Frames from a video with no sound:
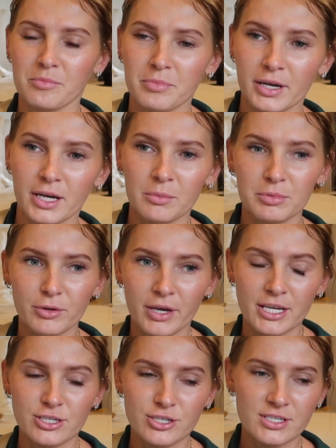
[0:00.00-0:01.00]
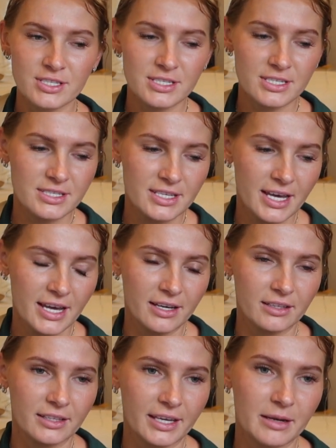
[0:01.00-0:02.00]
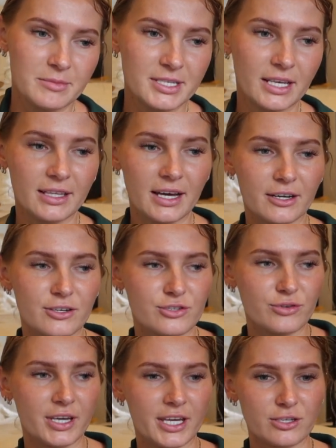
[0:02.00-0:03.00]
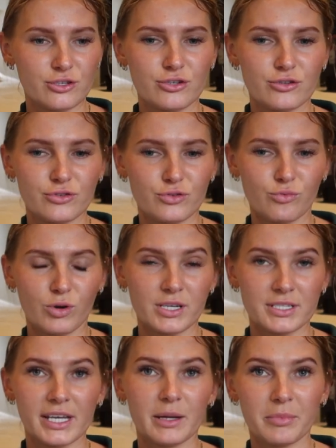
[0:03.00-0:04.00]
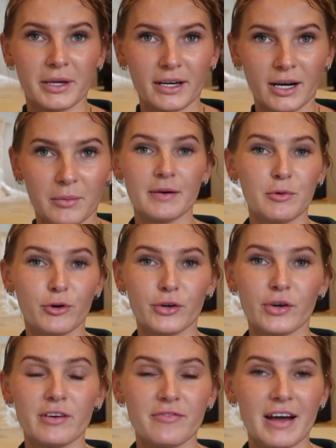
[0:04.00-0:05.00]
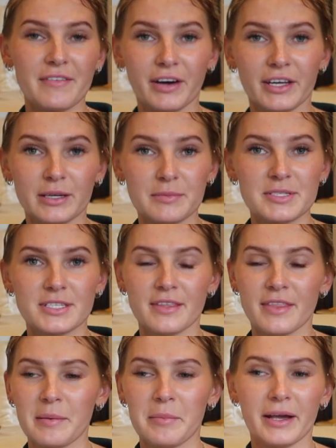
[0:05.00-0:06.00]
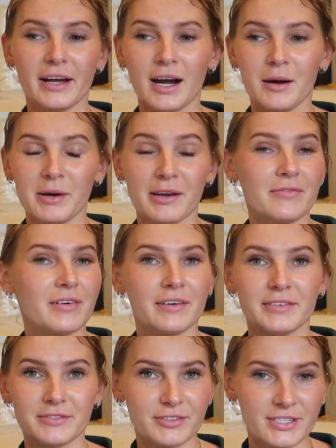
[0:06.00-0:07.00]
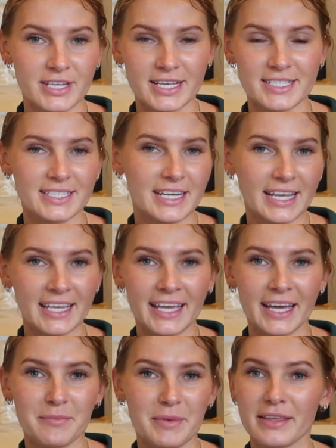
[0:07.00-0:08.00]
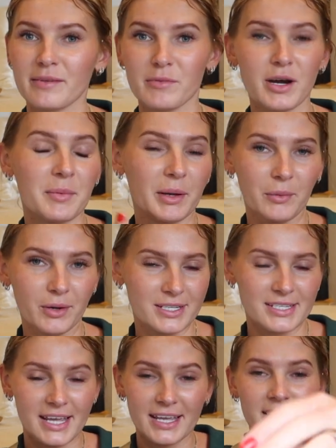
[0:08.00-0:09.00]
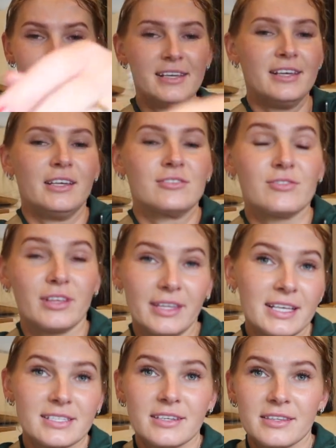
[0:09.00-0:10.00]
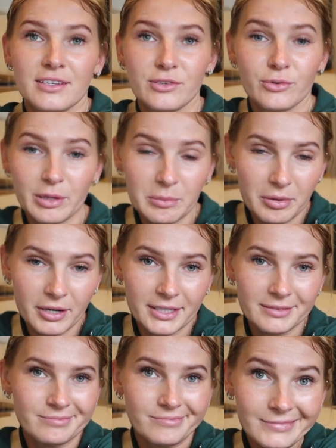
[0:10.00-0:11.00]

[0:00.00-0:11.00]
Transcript: pickup locations is that, like Amazon lockers, you can't choose one day to pick up. If I'm ordering 5 items, then they might come on 5 different dates, and I can't make them come on one day. So that's like the annoying part.